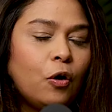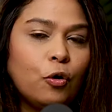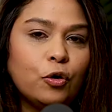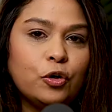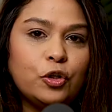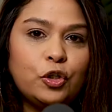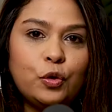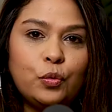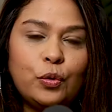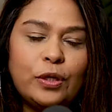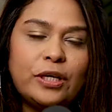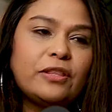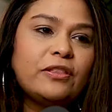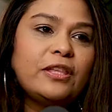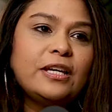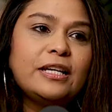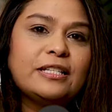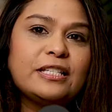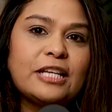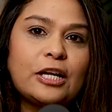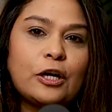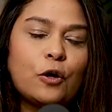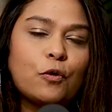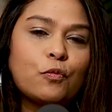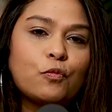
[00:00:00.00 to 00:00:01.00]
or doing
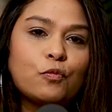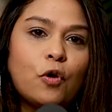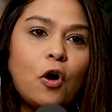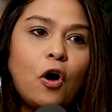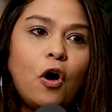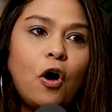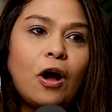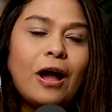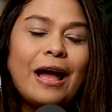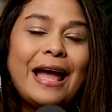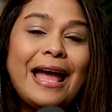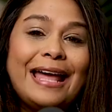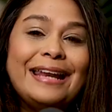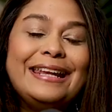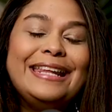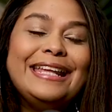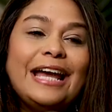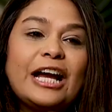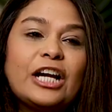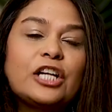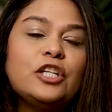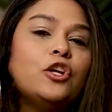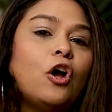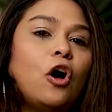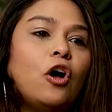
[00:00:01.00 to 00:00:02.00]
things that are wrong, they
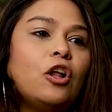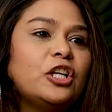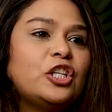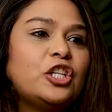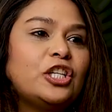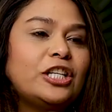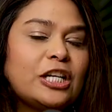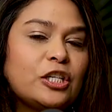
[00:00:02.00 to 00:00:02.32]
acknowledge